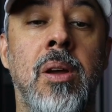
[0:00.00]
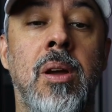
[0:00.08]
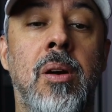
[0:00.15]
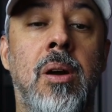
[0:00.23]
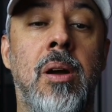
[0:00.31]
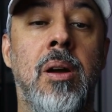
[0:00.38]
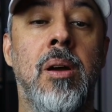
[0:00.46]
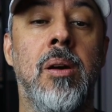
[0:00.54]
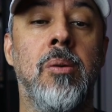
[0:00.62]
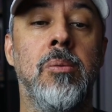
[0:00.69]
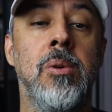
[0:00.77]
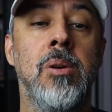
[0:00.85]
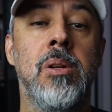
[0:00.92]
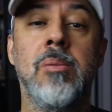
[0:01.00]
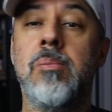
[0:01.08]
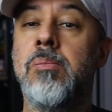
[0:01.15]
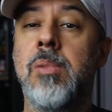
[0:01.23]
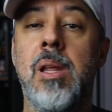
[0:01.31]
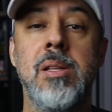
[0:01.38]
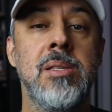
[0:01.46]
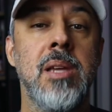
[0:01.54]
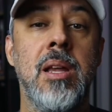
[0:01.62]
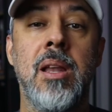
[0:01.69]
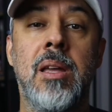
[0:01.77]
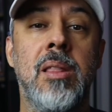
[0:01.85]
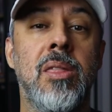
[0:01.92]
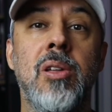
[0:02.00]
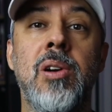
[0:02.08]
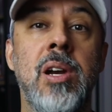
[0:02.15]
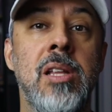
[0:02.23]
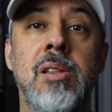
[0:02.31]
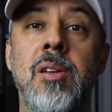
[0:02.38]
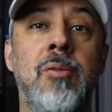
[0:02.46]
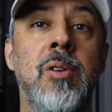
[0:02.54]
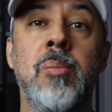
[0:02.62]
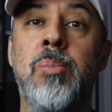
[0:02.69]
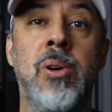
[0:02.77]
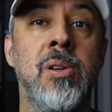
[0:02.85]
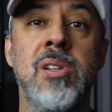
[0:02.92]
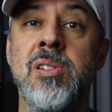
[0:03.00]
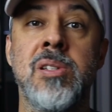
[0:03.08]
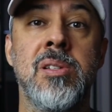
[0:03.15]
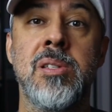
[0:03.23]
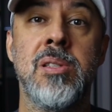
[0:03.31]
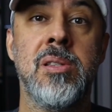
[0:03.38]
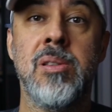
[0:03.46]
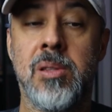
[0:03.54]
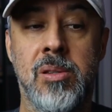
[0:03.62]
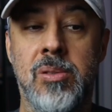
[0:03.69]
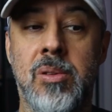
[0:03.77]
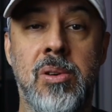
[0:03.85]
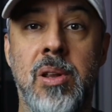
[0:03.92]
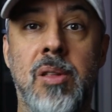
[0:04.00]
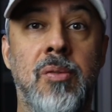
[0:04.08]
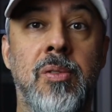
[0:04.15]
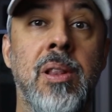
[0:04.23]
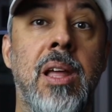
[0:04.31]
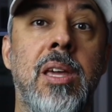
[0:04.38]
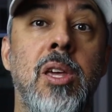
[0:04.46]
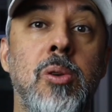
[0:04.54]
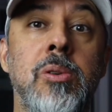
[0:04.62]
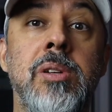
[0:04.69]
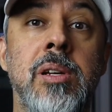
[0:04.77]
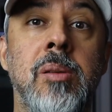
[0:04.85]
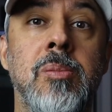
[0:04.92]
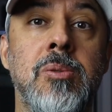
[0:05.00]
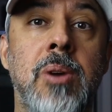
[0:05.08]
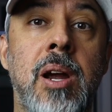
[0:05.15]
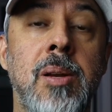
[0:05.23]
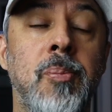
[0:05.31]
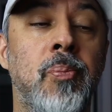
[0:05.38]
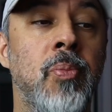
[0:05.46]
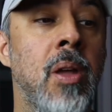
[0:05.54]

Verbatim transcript: uh, with, let's say like 30 different partitions, 30 different like UDIMs, right?